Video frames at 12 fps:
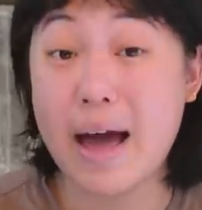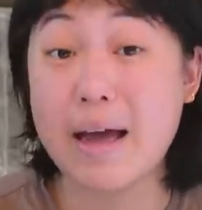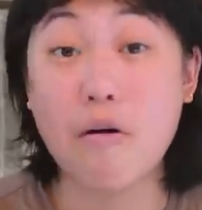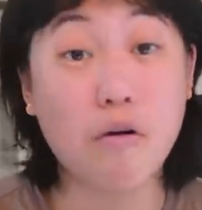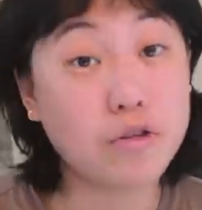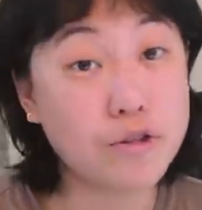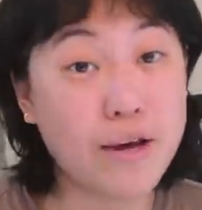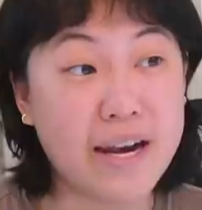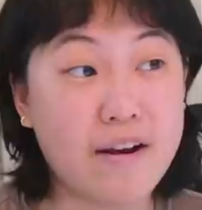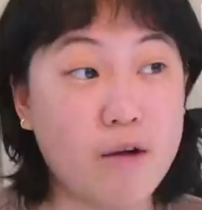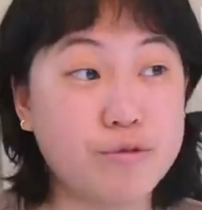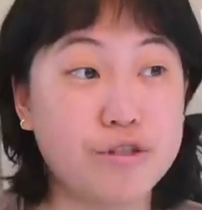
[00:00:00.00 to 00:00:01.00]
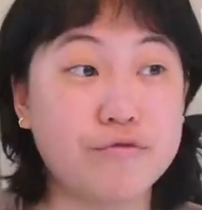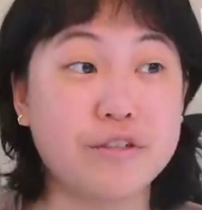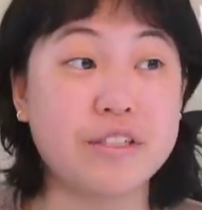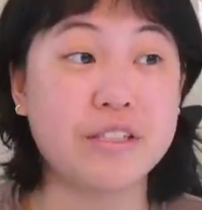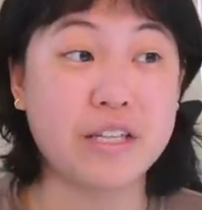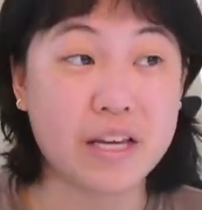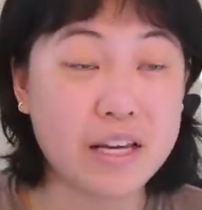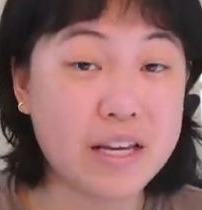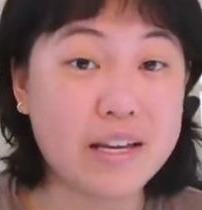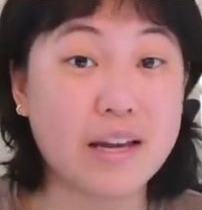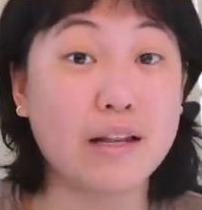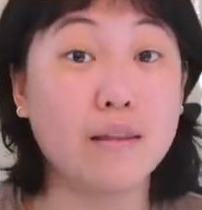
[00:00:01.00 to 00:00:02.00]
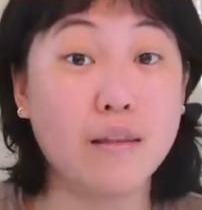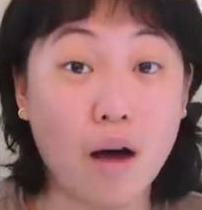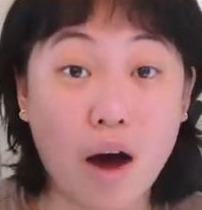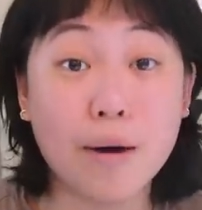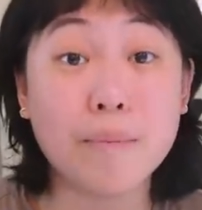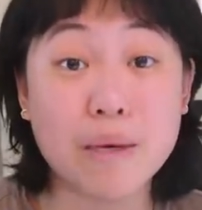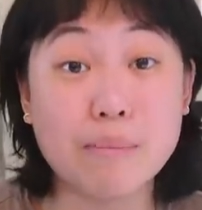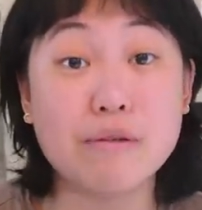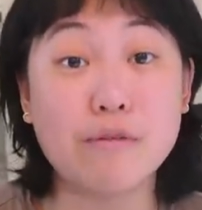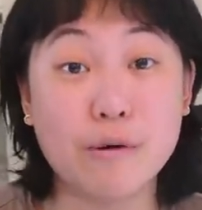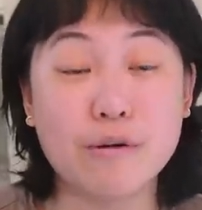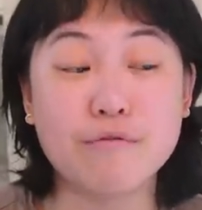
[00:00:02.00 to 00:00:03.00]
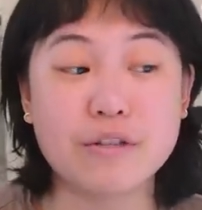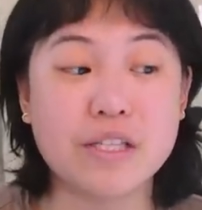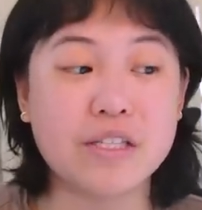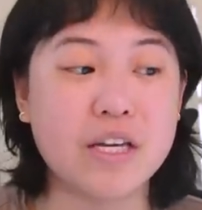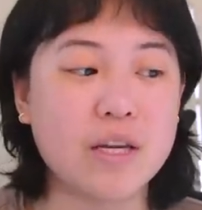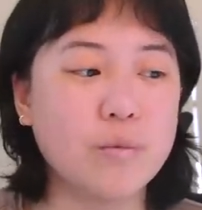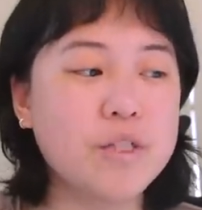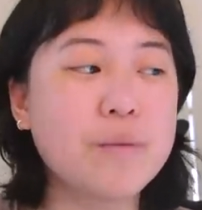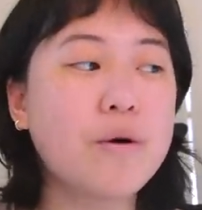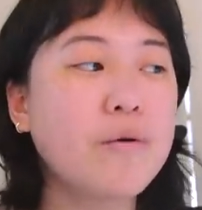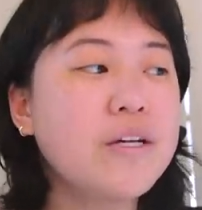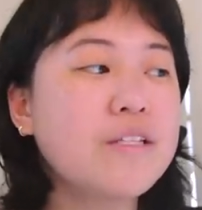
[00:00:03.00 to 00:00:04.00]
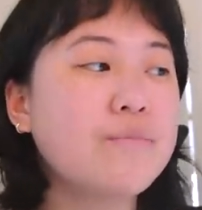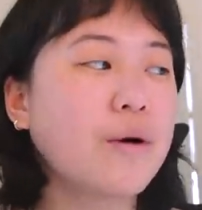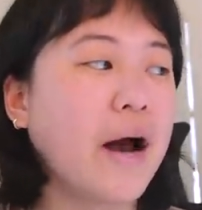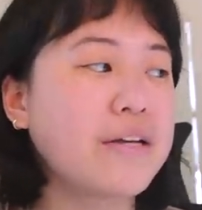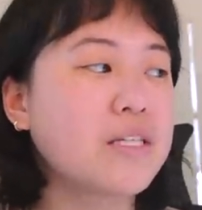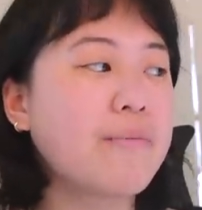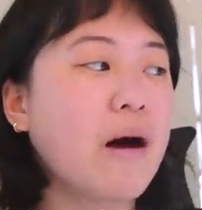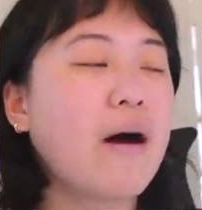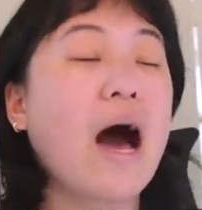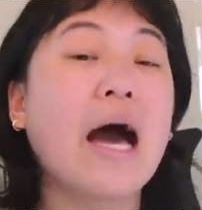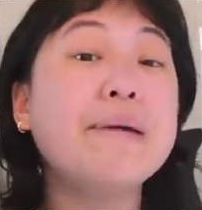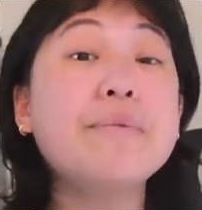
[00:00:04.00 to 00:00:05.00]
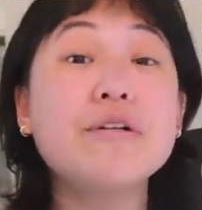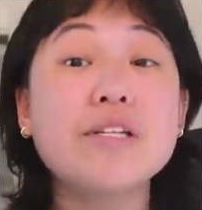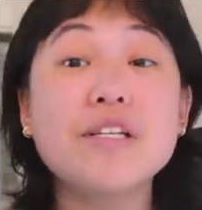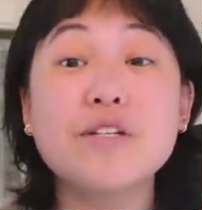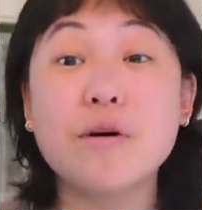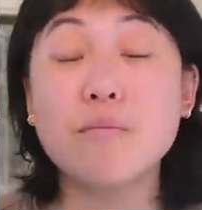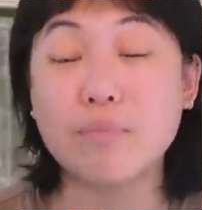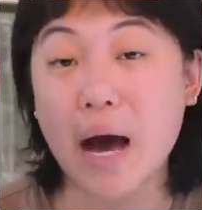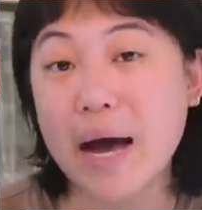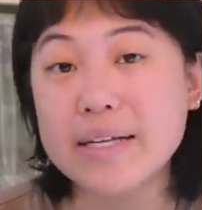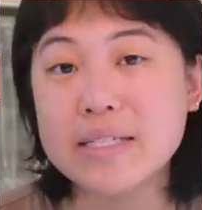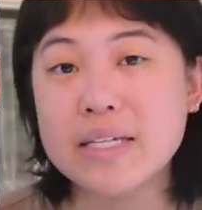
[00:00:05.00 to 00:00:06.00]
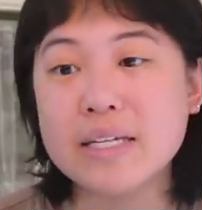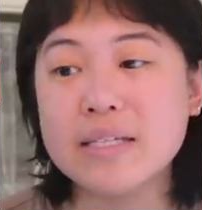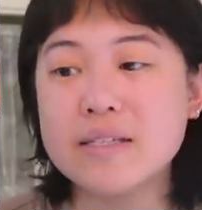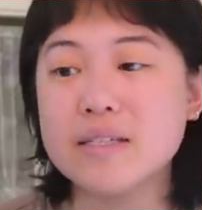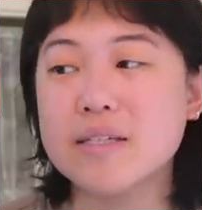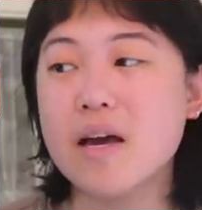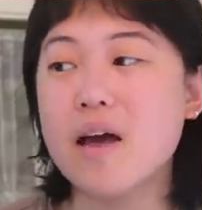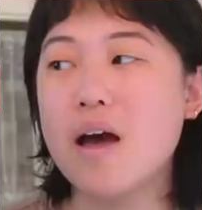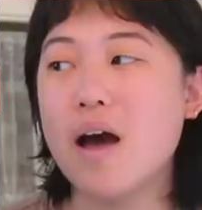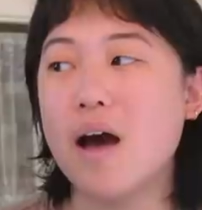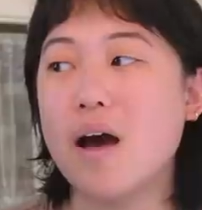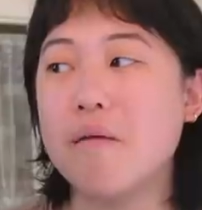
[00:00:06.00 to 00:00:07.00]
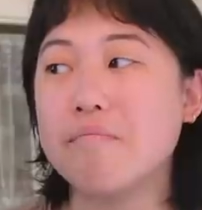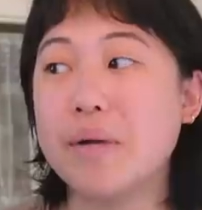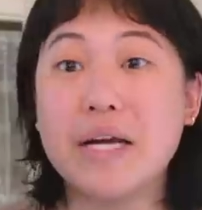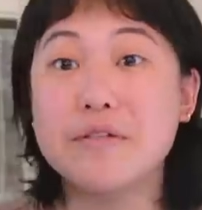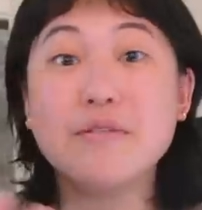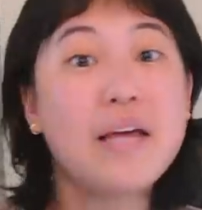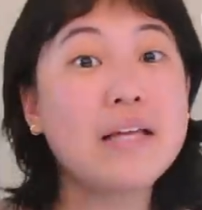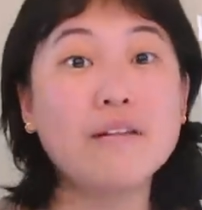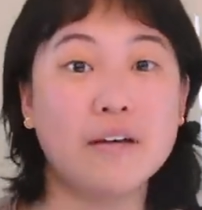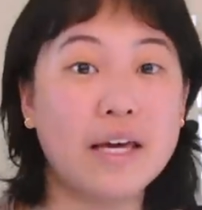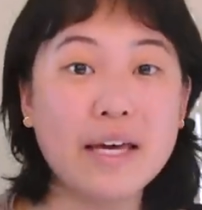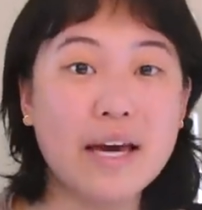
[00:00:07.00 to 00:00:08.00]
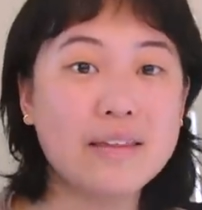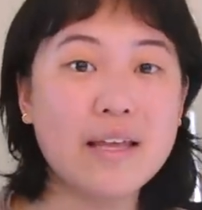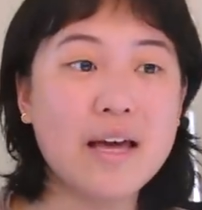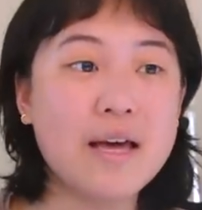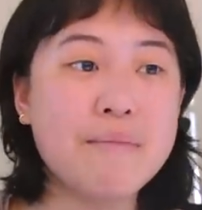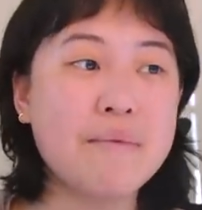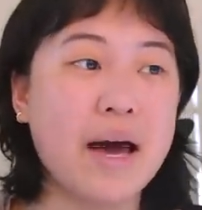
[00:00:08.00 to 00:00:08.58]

I also had an option for a zine and a lot of people voted for the zine, which I'm always surprised about. I personally don't buy zines, but I do like looking at them.